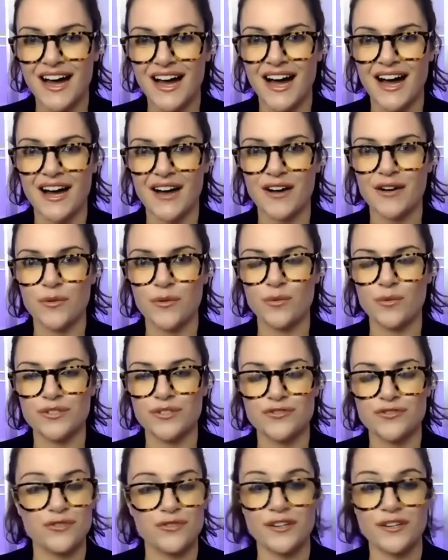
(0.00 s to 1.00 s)
uh,
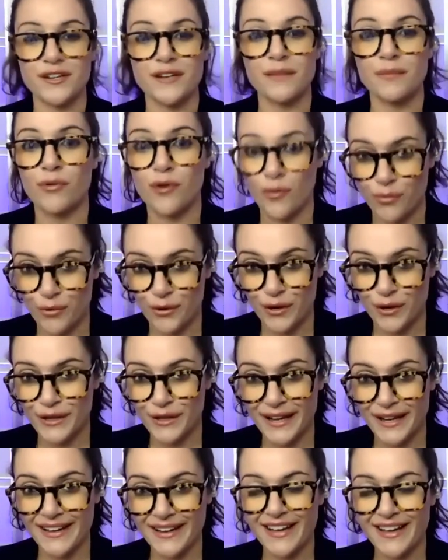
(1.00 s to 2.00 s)
was treated
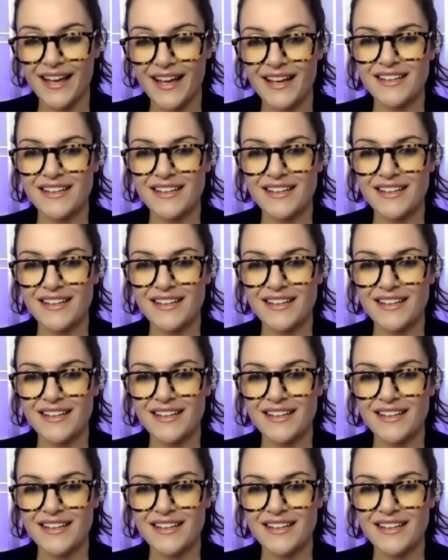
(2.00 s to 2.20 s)
inappropriately